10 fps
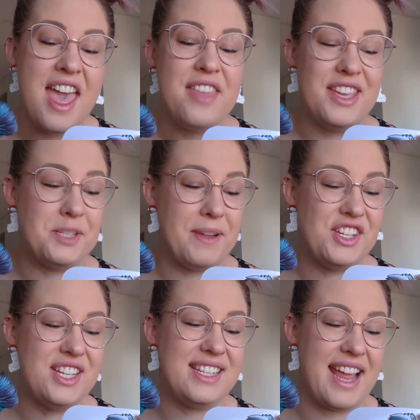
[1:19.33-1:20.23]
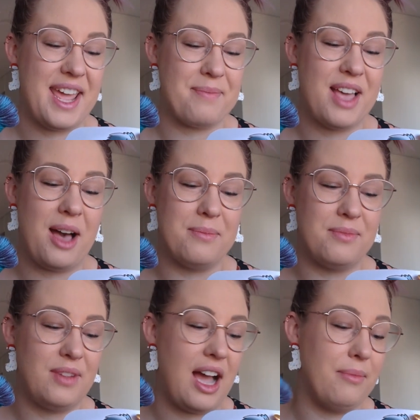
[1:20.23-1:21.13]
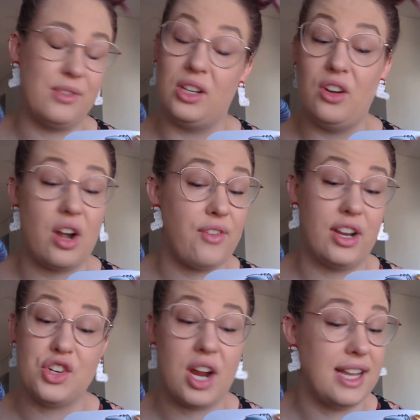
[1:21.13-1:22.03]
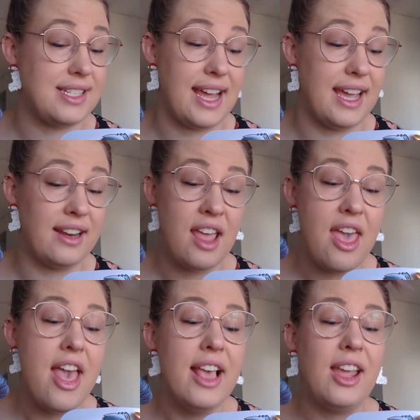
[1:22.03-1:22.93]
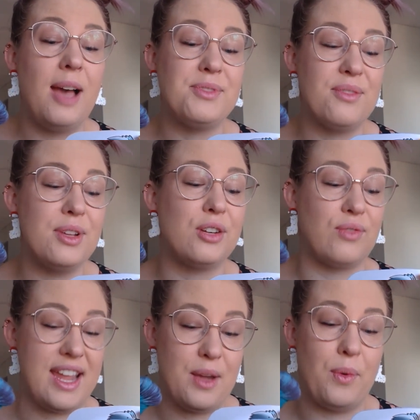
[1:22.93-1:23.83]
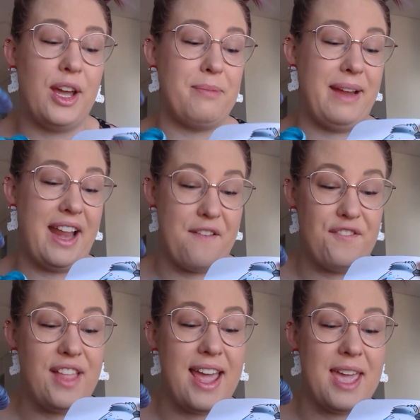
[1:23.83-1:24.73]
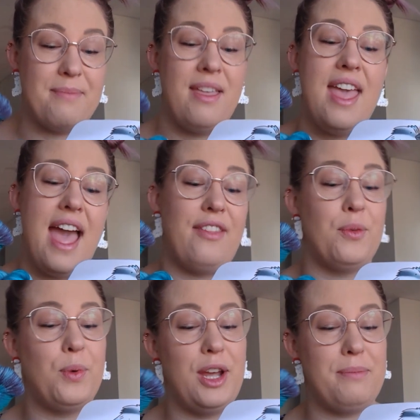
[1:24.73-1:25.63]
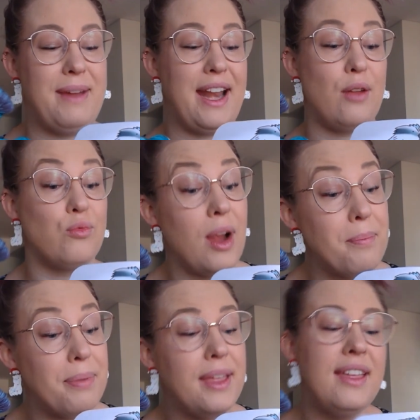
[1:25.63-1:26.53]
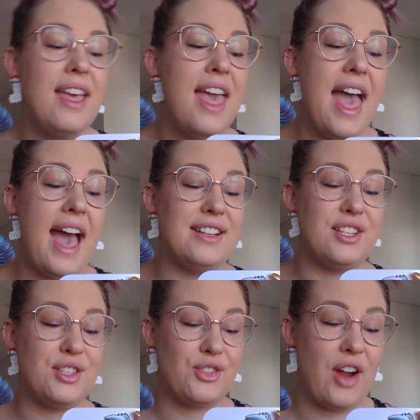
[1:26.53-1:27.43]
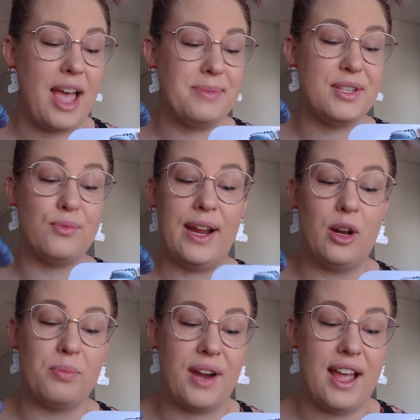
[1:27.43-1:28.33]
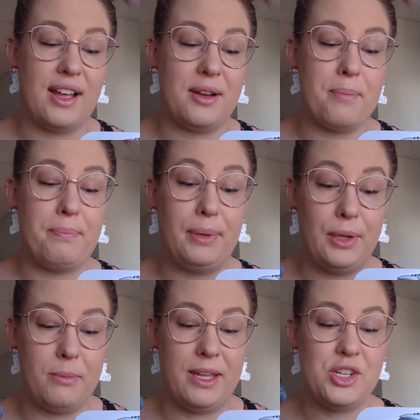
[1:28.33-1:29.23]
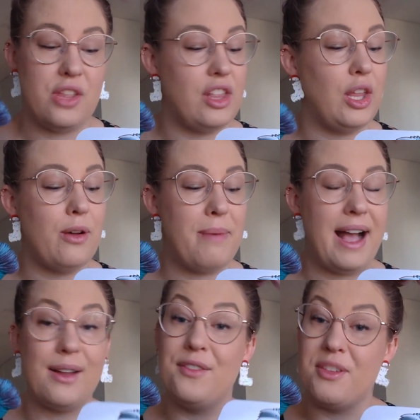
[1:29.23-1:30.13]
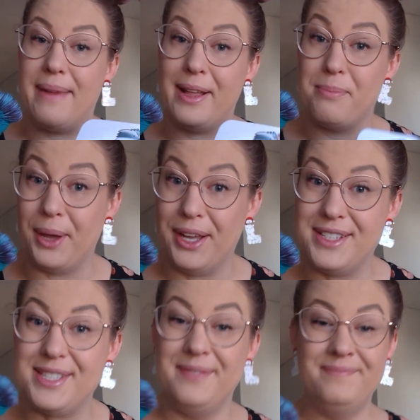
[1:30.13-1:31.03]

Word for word: Their species name come I'm not even going to try and say it comes from the Greek word meaning flame and the word meaning rump and describes the red or brown plumage on the lower back of the male birds.